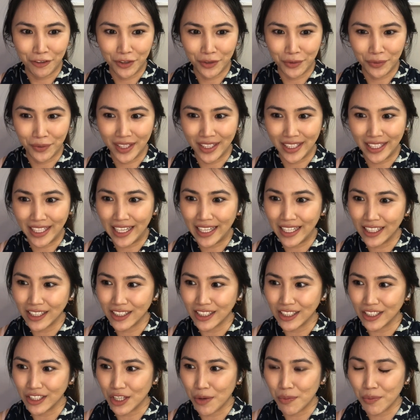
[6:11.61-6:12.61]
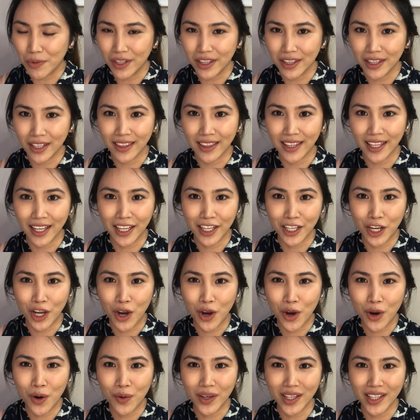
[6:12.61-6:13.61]
related to someone that they
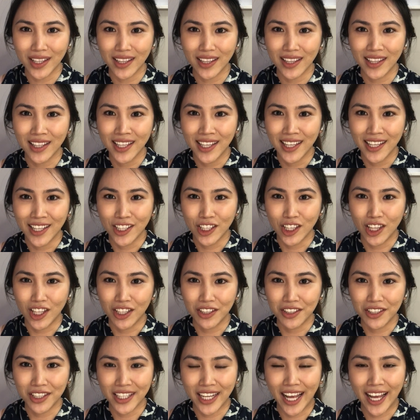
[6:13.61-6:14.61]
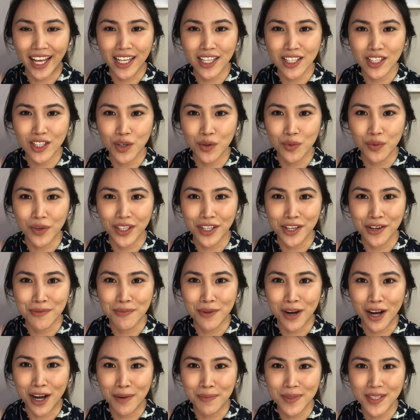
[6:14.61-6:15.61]
know, and they're gonna ask you what your
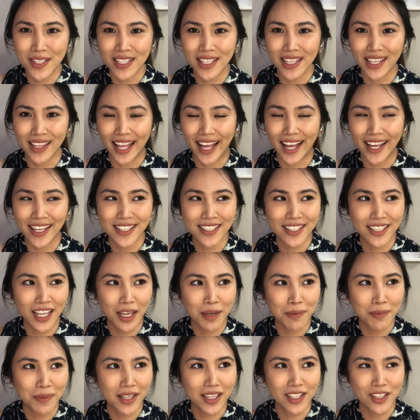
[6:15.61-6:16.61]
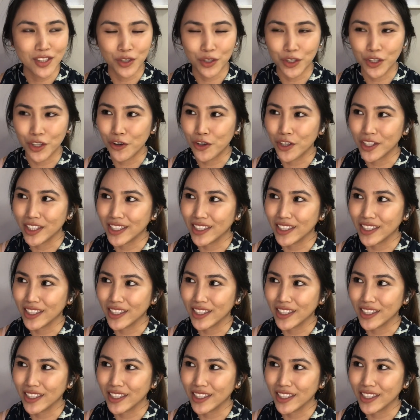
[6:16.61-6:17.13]
mom's last name is, or your